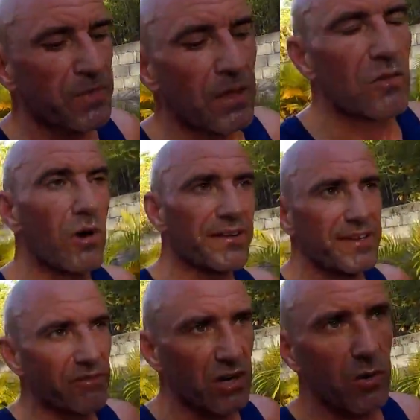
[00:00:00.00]
the ones that
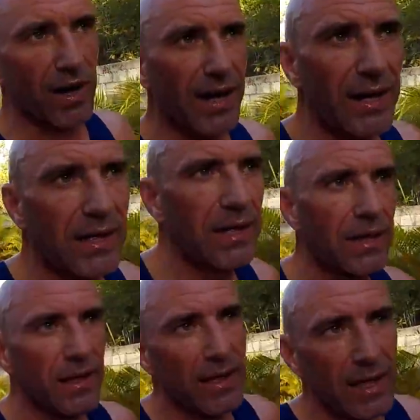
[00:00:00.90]
require
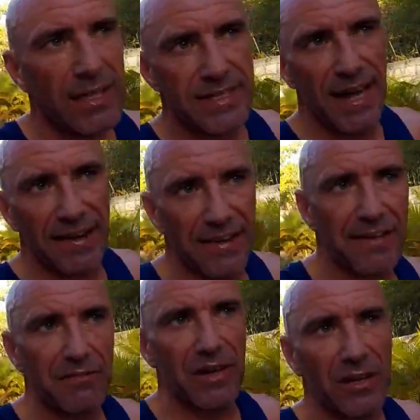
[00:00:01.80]
taxis and
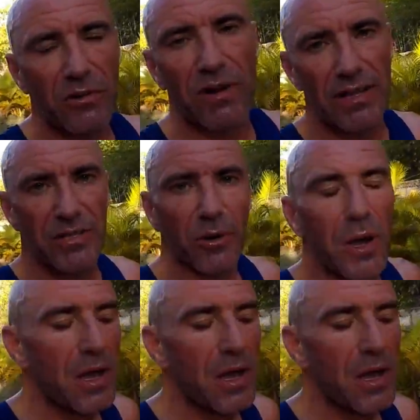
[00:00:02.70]
vehicle rental,